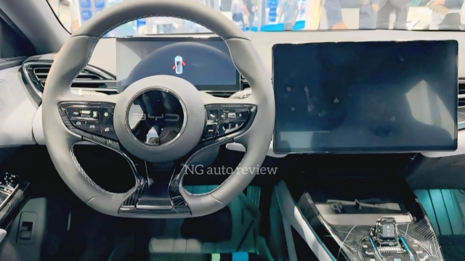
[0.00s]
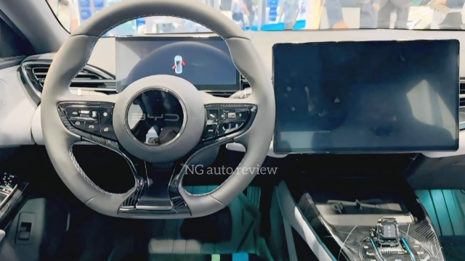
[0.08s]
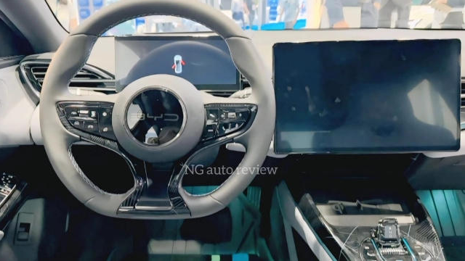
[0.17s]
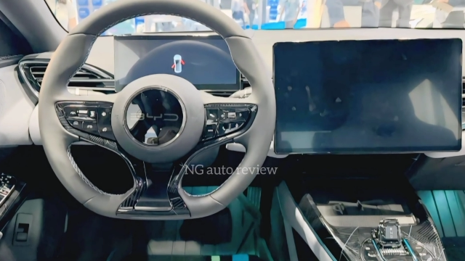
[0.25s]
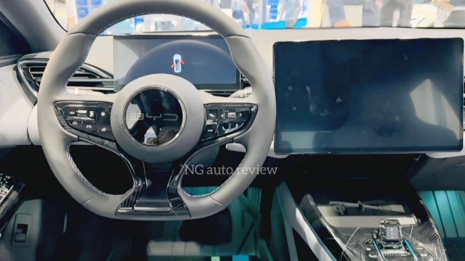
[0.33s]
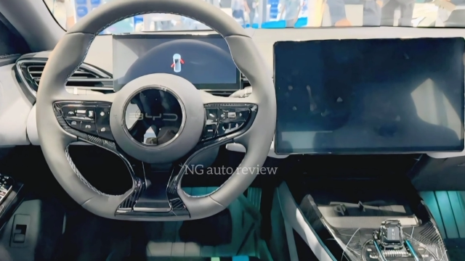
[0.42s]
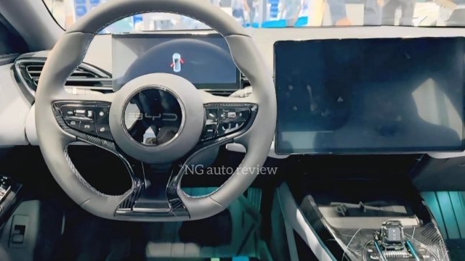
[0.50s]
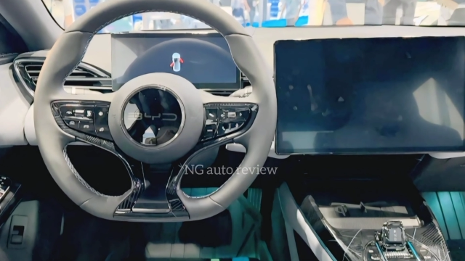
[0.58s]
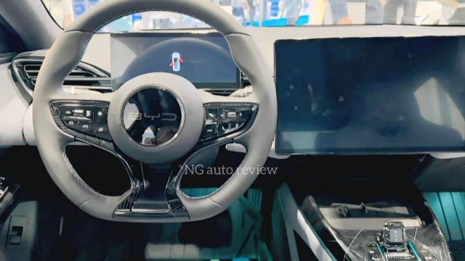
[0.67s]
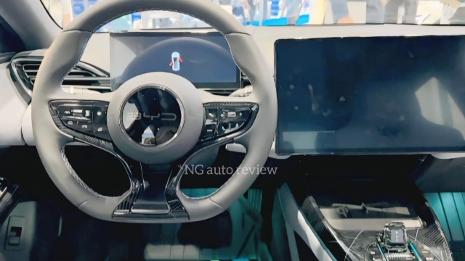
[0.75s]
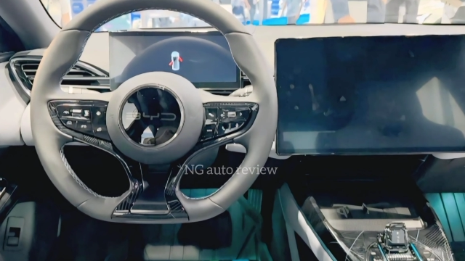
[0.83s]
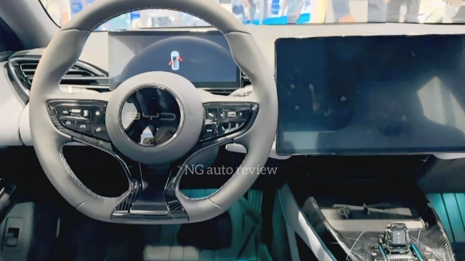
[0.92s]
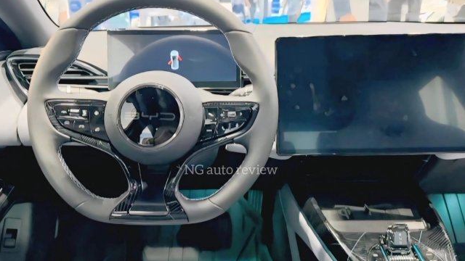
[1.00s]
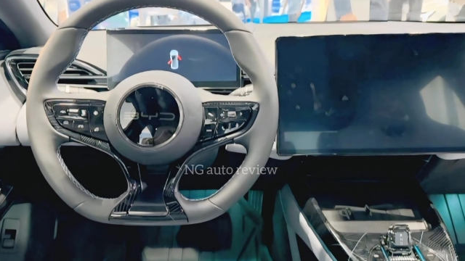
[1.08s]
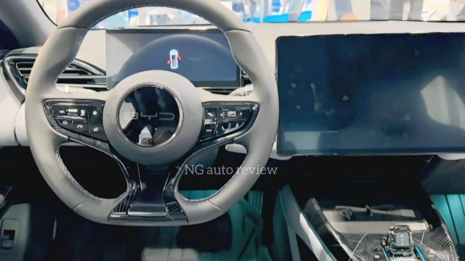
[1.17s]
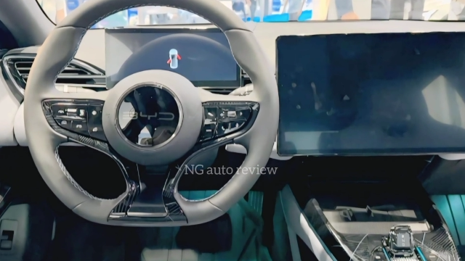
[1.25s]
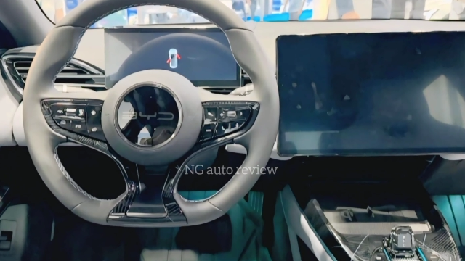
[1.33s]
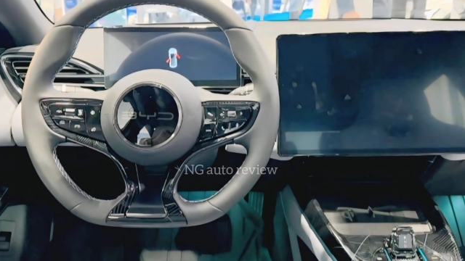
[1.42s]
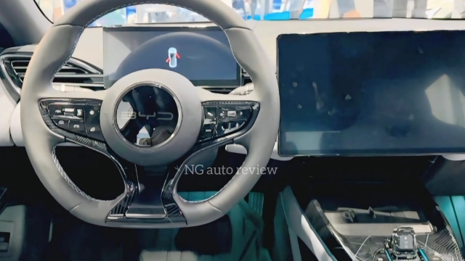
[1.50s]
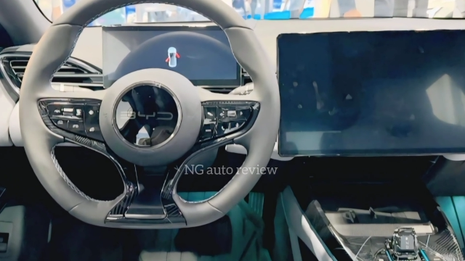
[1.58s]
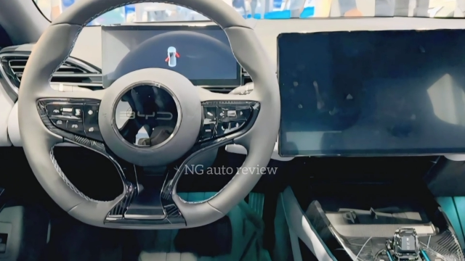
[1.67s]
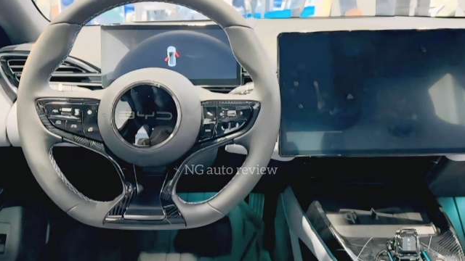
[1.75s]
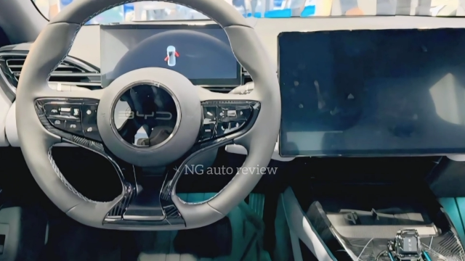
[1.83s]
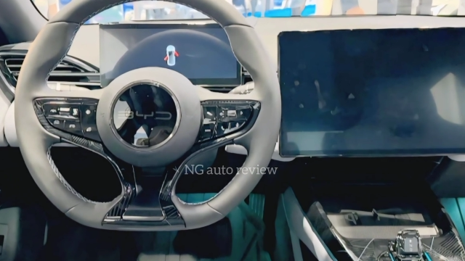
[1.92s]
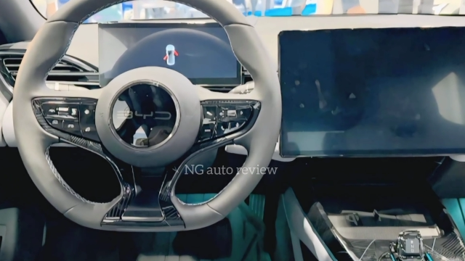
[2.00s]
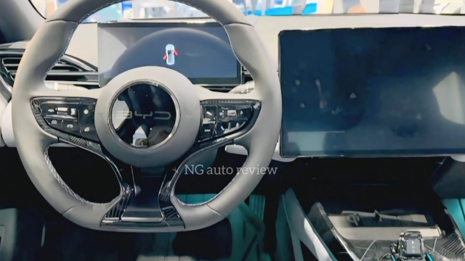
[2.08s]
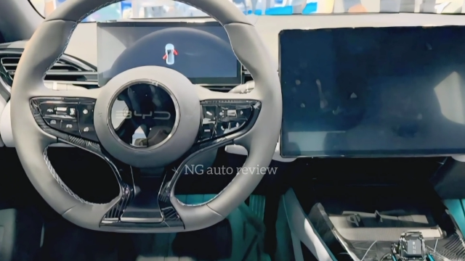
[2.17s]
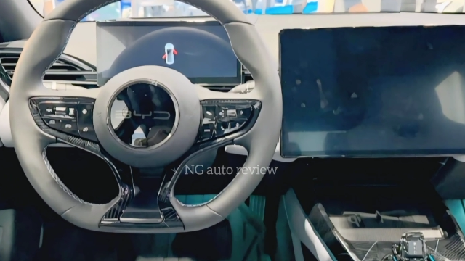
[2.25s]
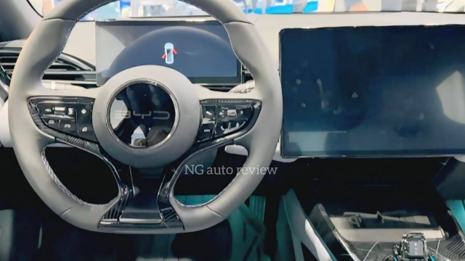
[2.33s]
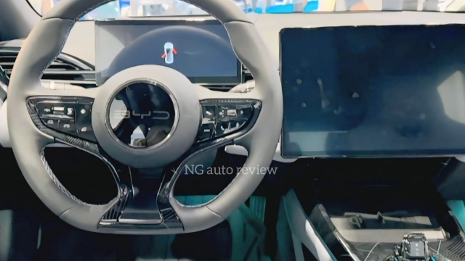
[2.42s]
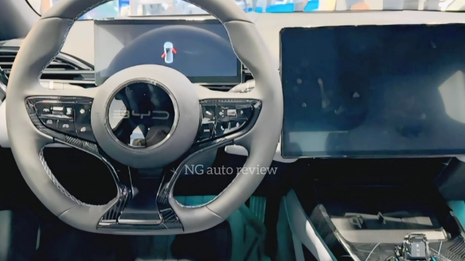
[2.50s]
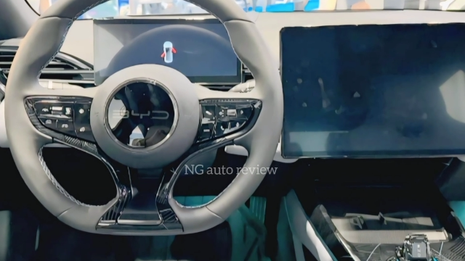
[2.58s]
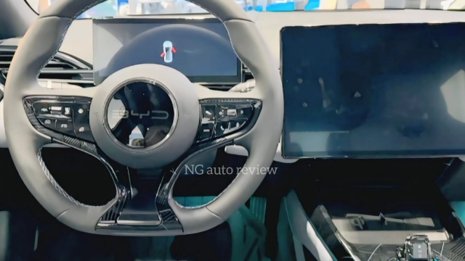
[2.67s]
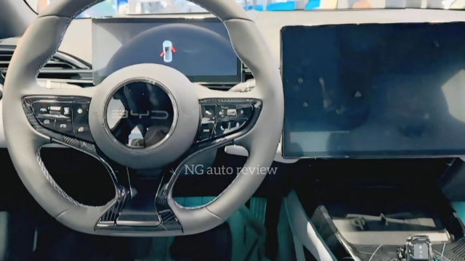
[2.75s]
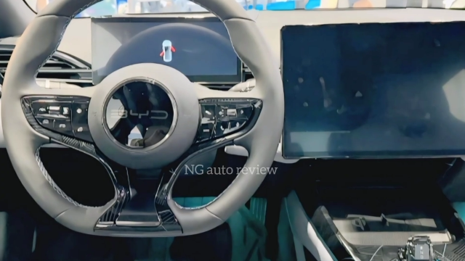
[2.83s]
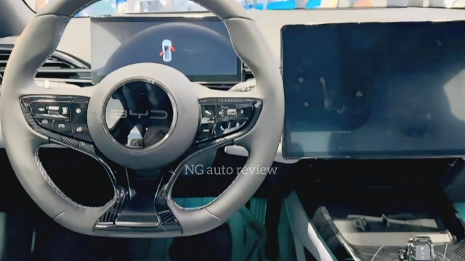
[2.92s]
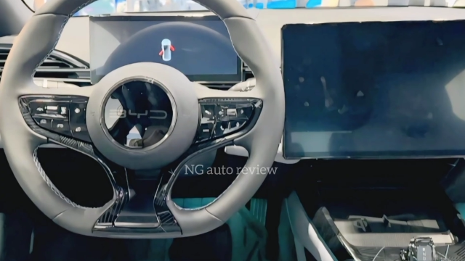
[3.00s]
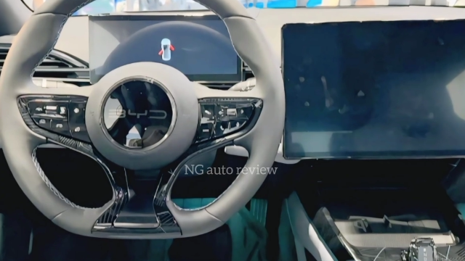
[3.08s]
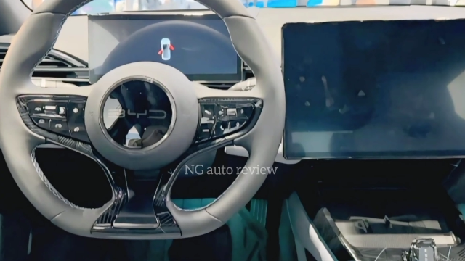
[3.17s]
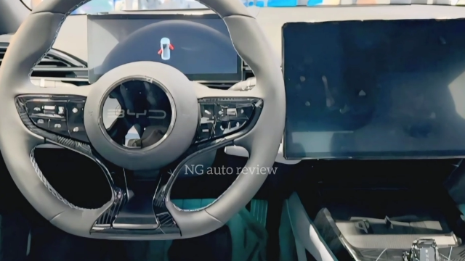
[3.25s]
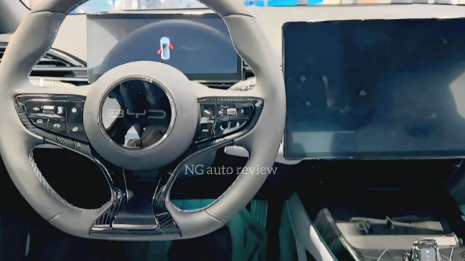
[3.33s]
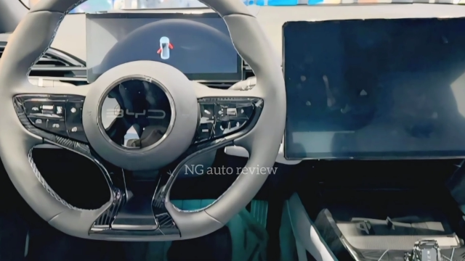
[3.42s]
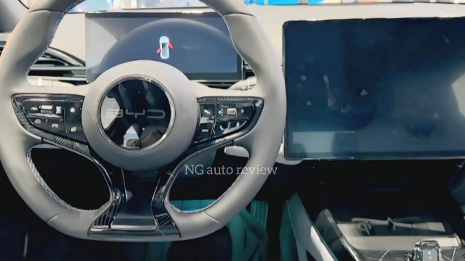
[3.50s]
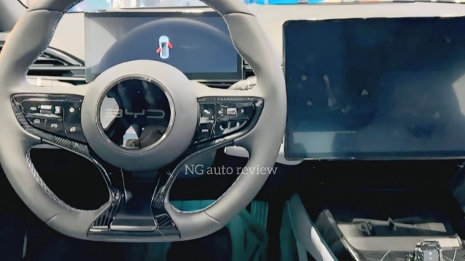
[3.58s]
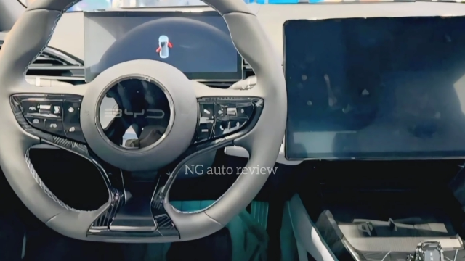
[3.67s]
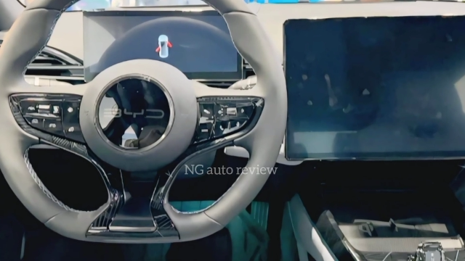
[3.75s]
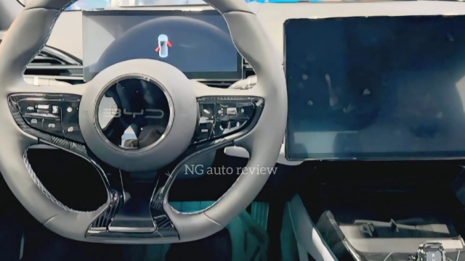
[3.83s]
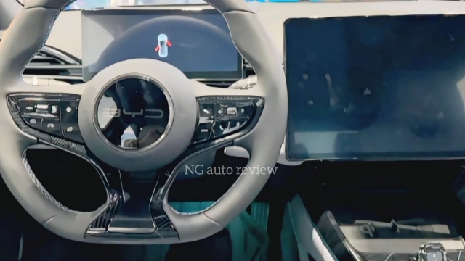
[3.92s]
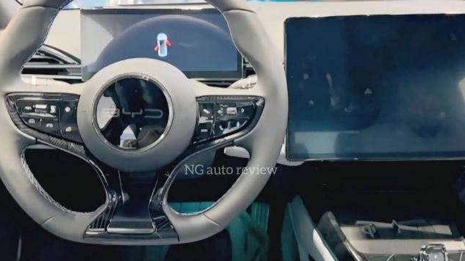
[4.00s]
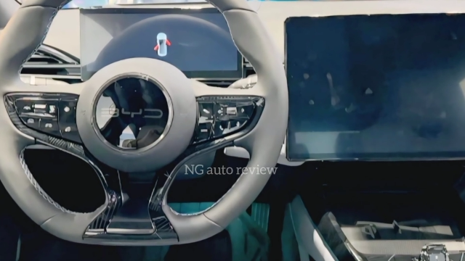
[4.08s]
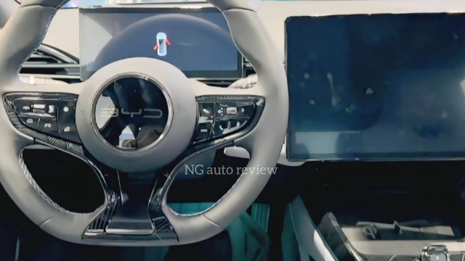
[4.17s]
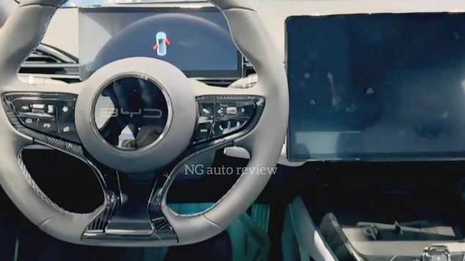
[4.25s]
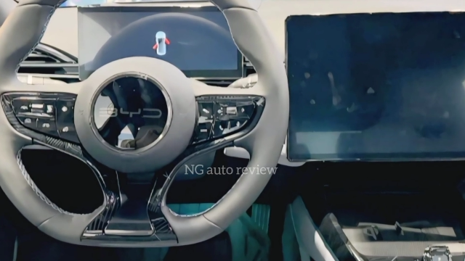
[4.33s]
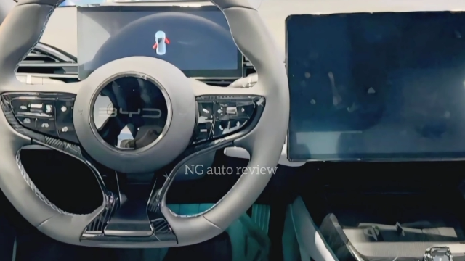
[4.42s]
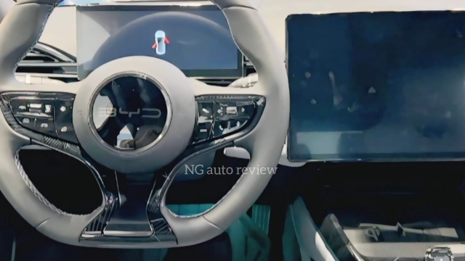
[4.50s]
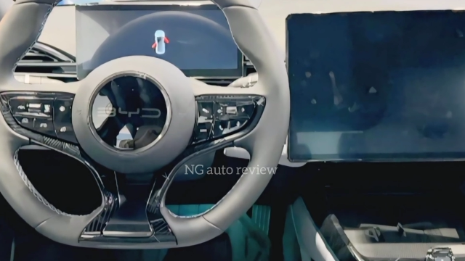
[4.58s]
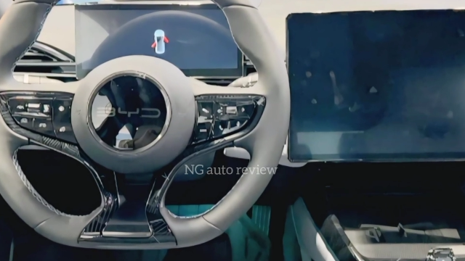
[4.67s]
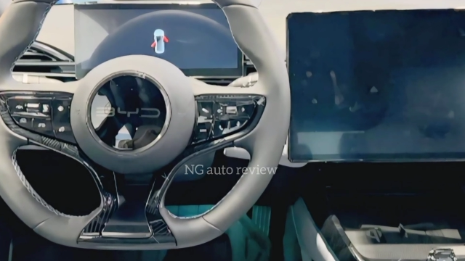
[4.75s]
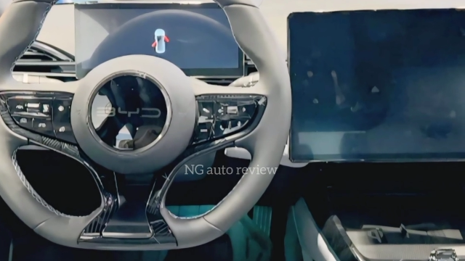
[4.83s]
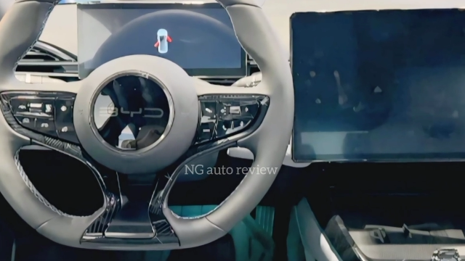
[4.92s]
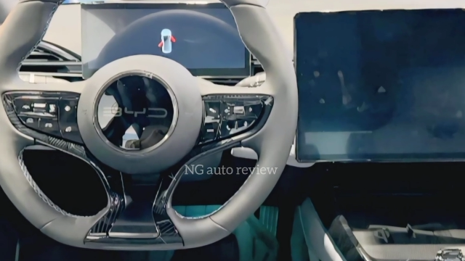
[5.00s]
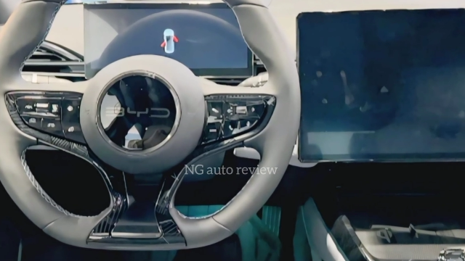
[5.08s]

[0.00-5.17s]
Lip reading: Nobody's mouth can be seen.